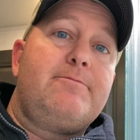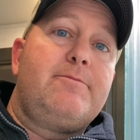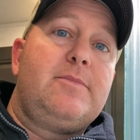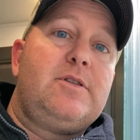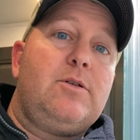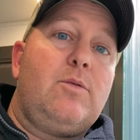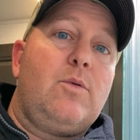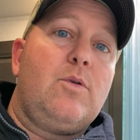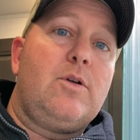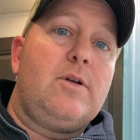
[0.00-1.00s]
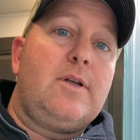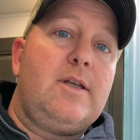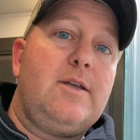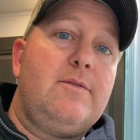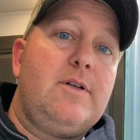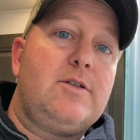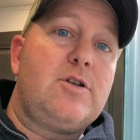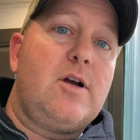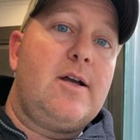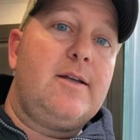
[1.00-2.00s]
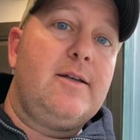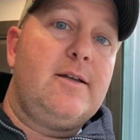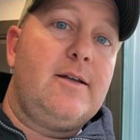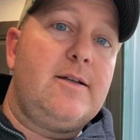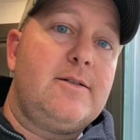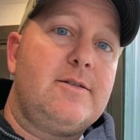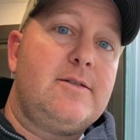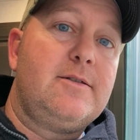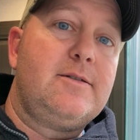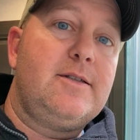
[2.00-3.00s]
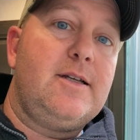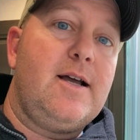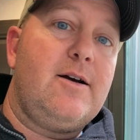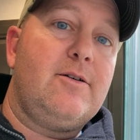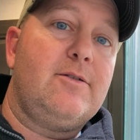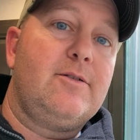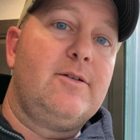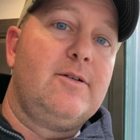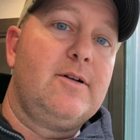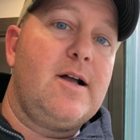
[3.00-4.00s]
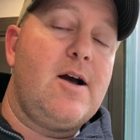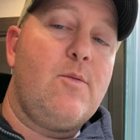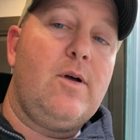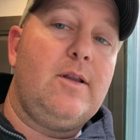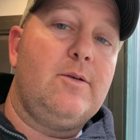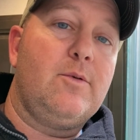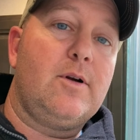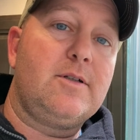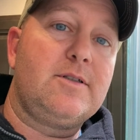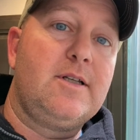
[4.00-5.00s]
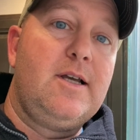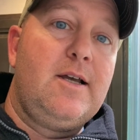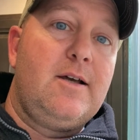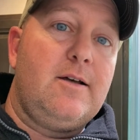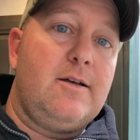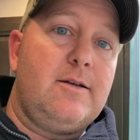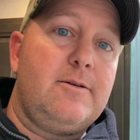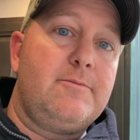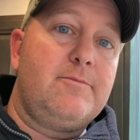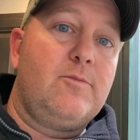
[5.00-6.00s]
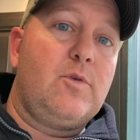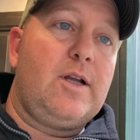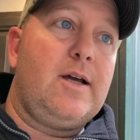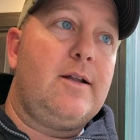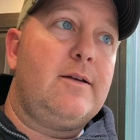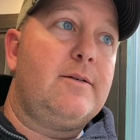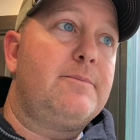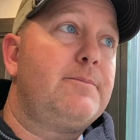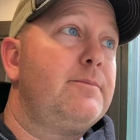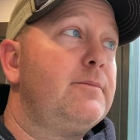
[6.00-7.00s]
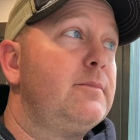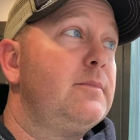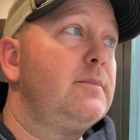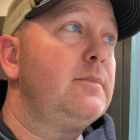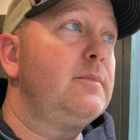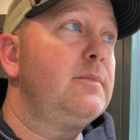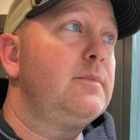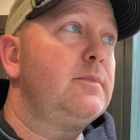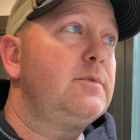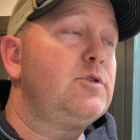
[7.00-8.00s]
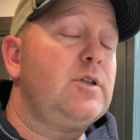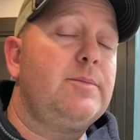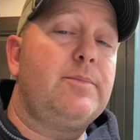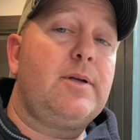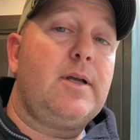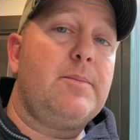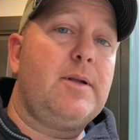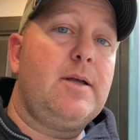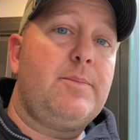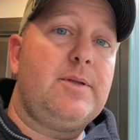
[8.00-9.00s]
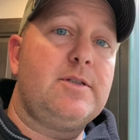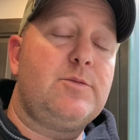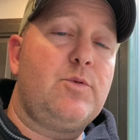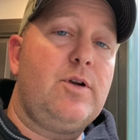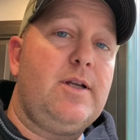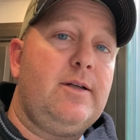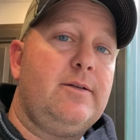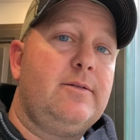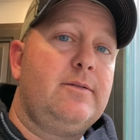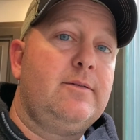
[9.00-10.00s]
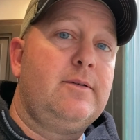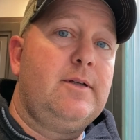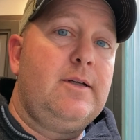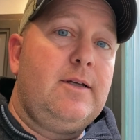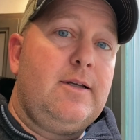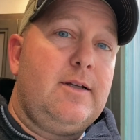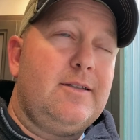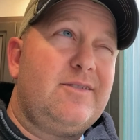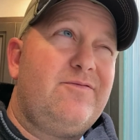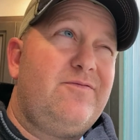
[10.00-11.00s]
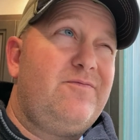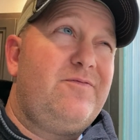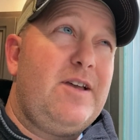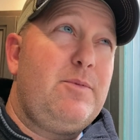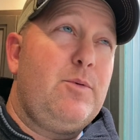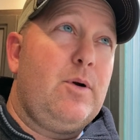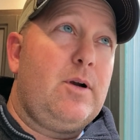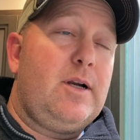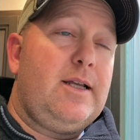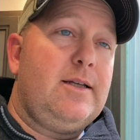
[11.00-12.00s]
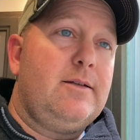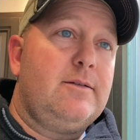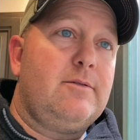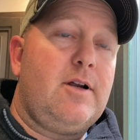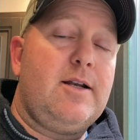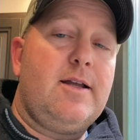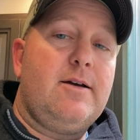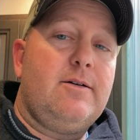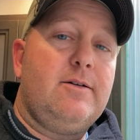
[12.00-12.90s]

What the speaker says: So we're gonna give it a try and see how well it works. We got a trip coming up in the spring. It's February right now,